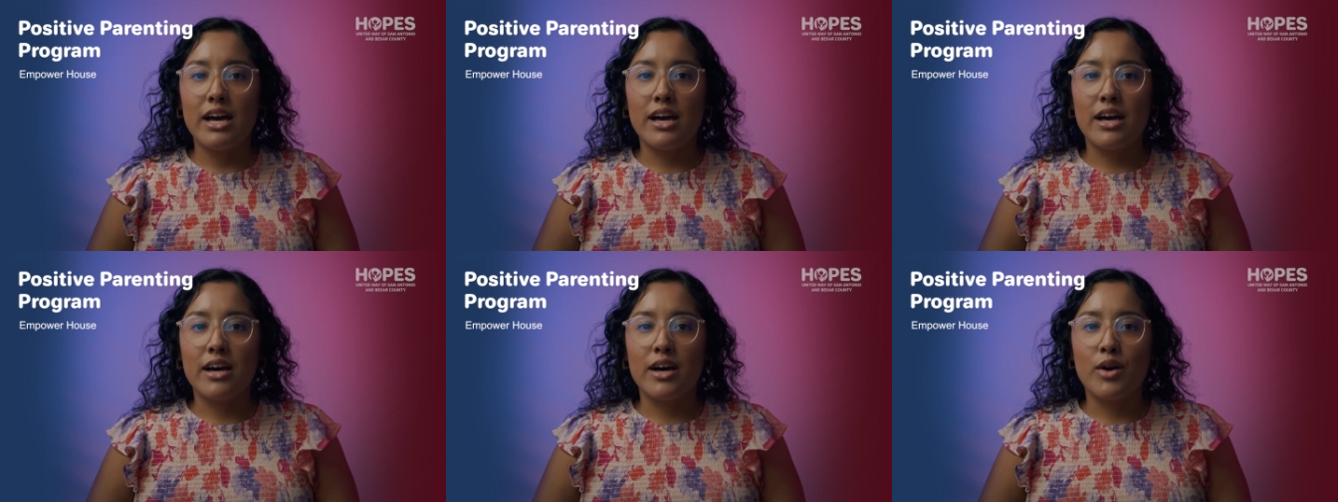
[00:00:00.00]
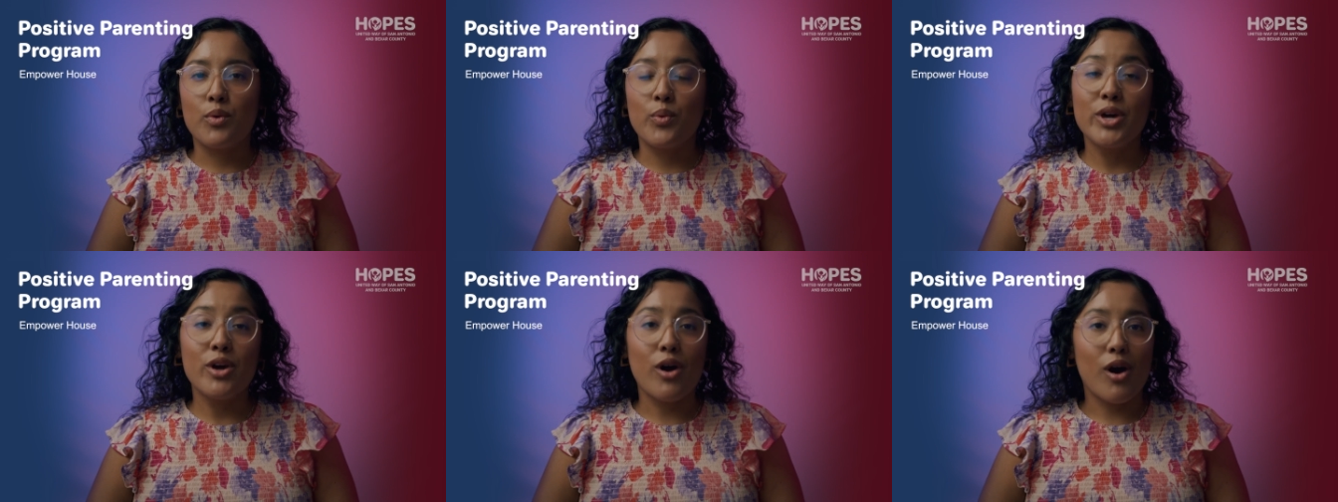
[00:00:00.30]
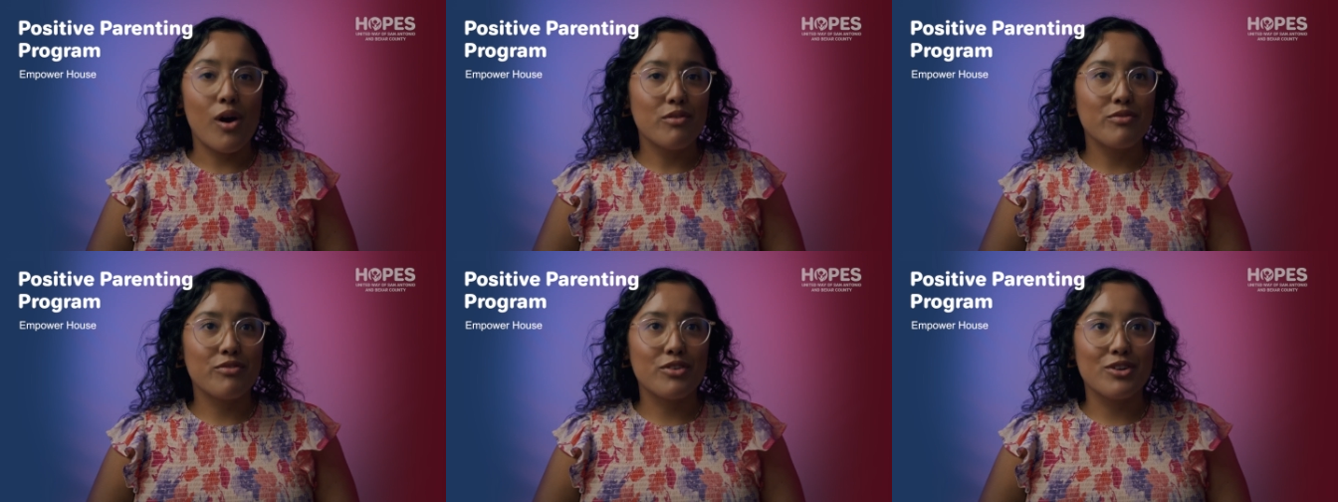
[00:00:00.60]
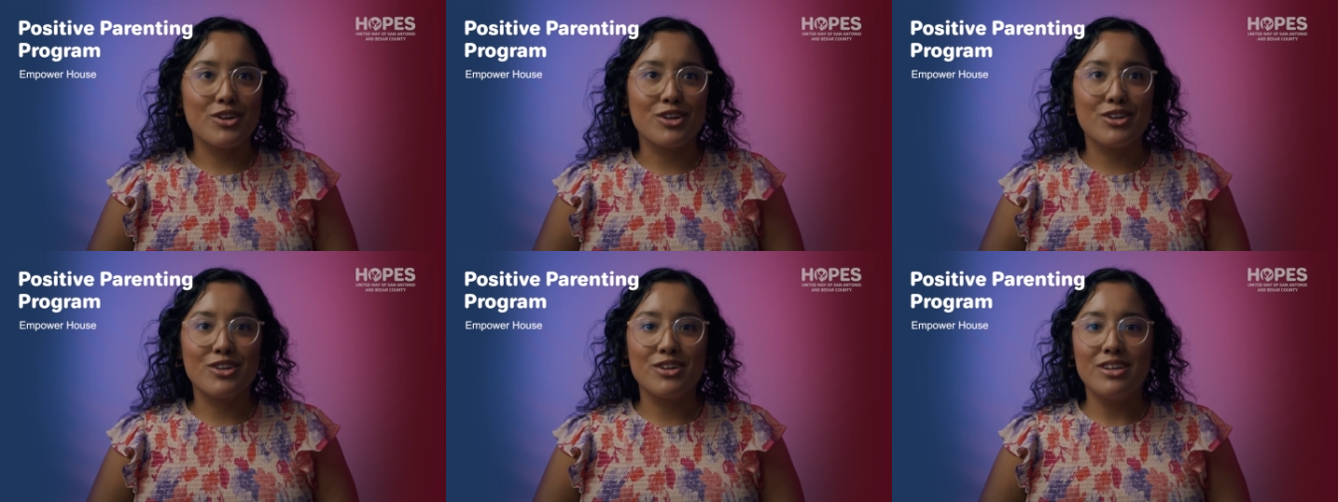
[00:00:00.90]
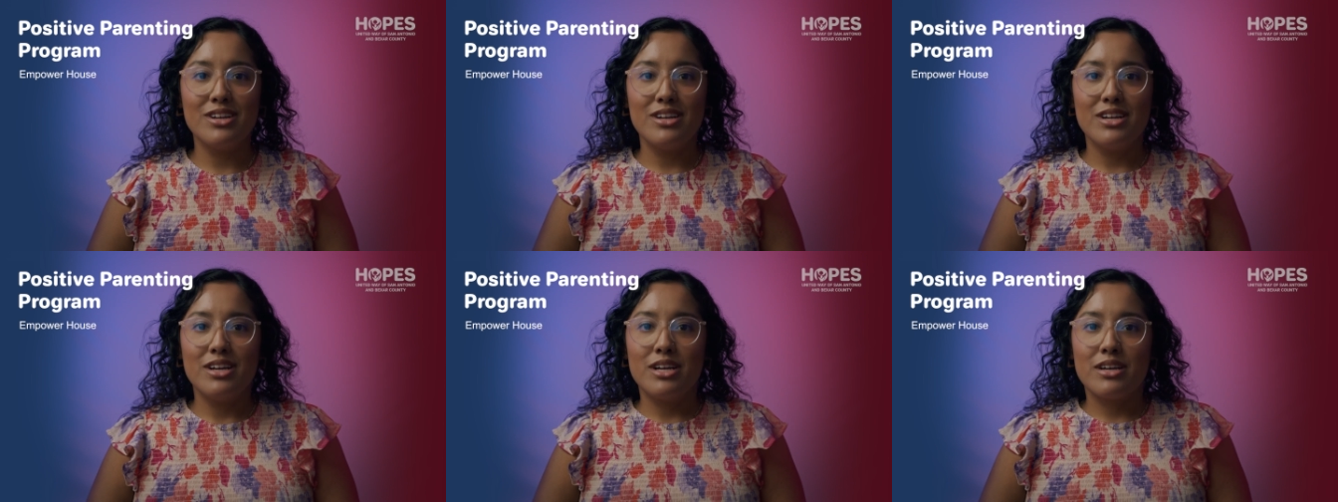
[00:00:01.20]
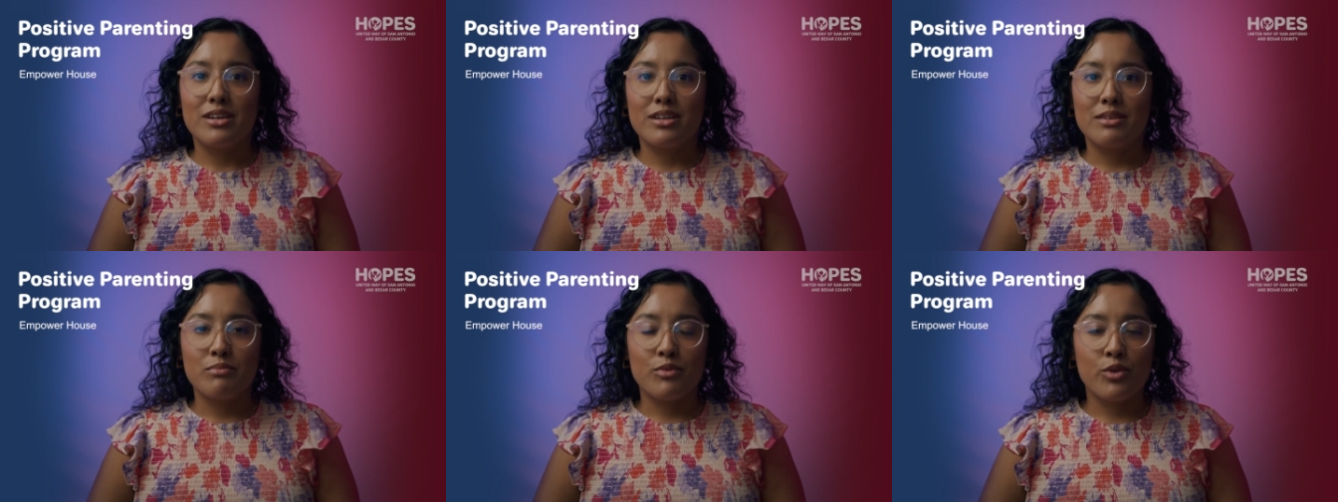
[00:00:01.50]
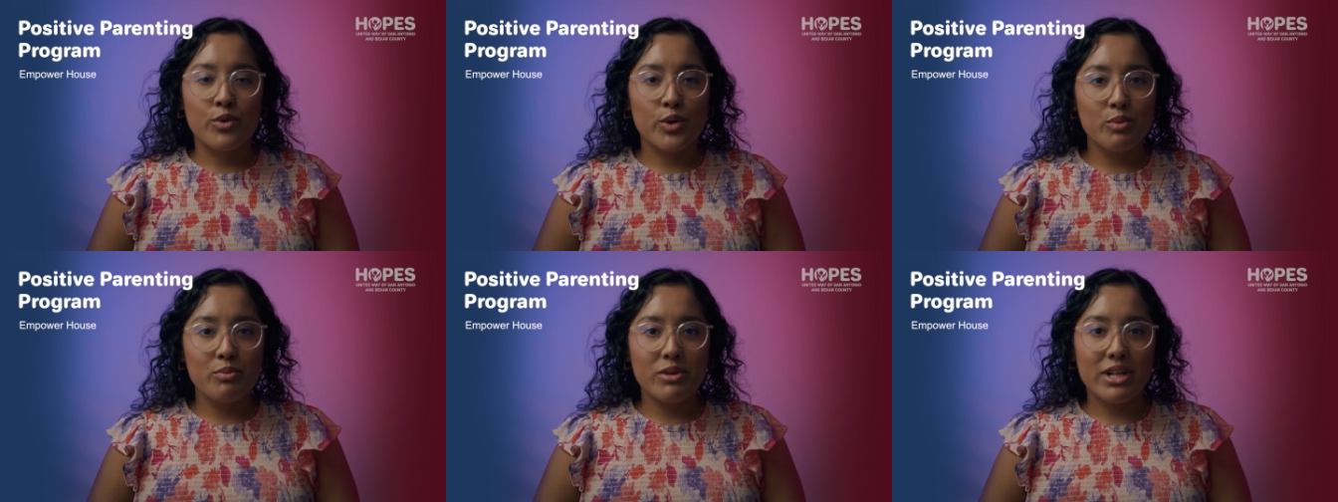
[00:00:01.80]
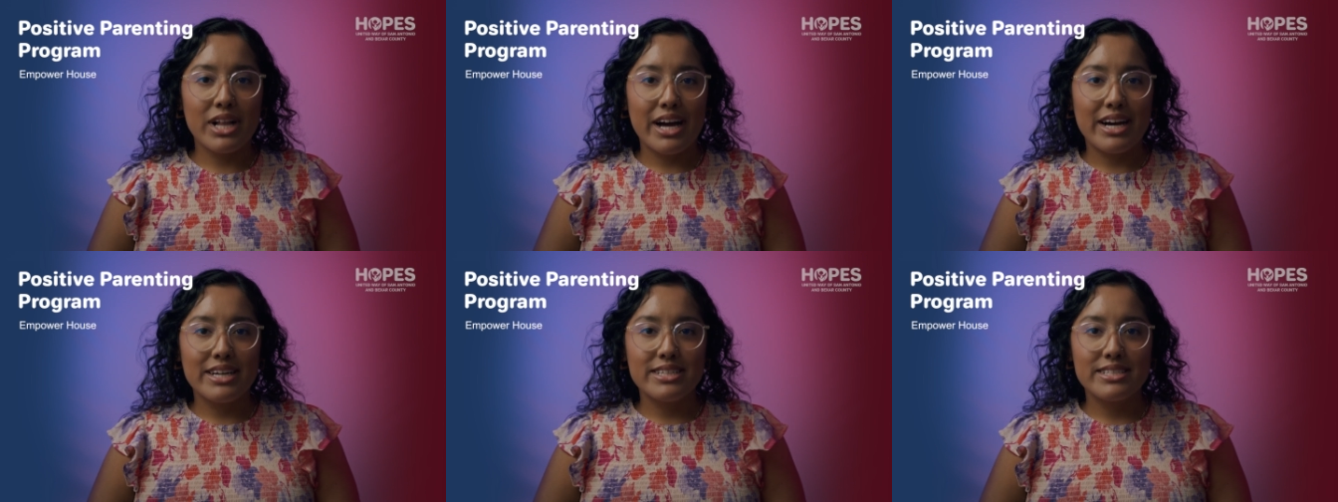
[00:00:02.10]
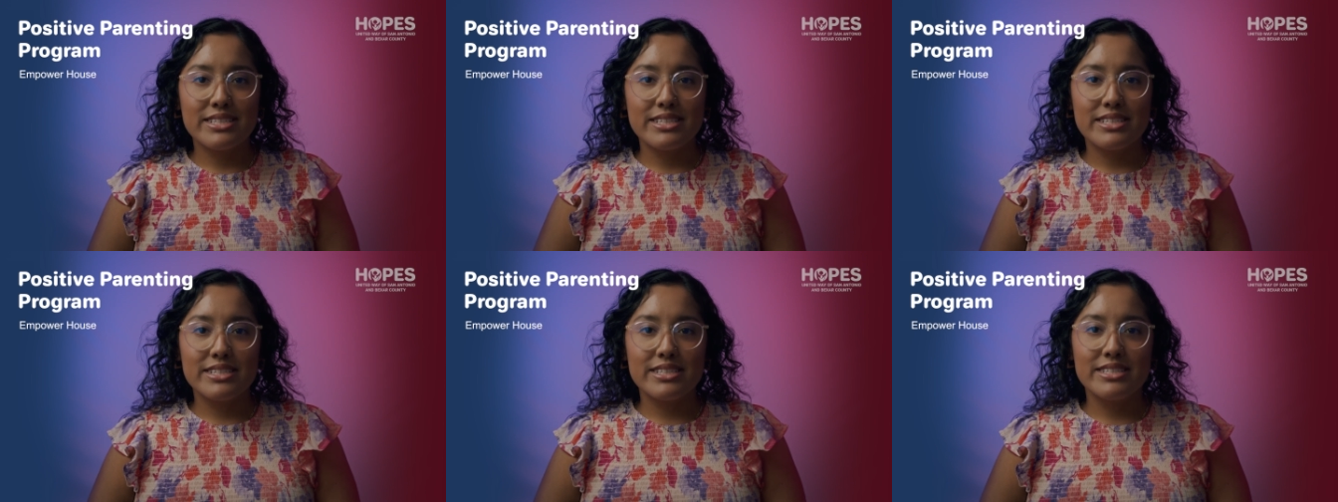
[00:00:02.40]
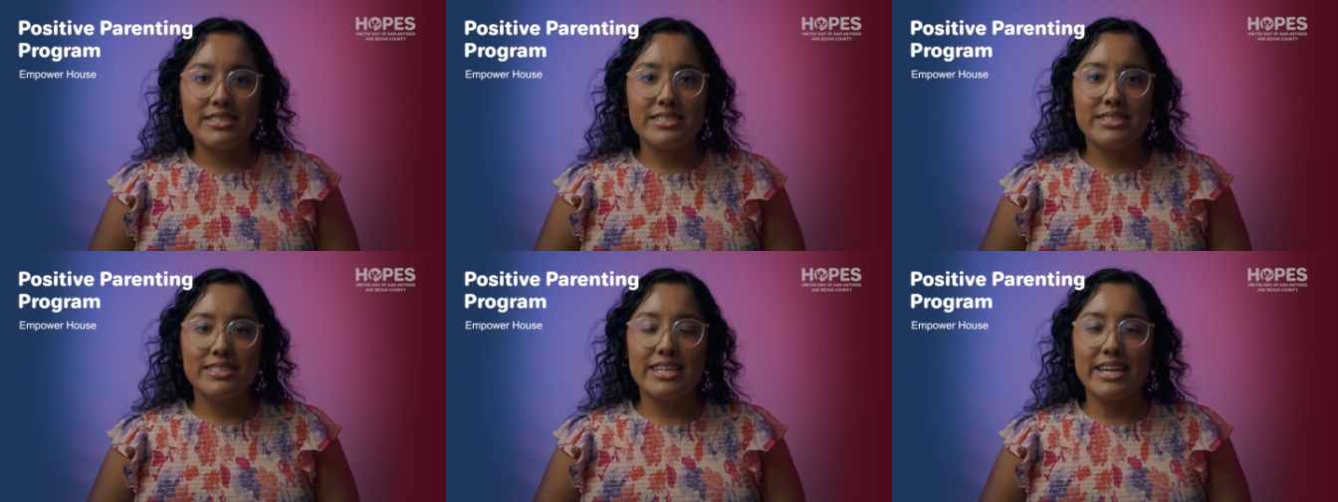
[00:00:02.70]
Uh, we offer group classes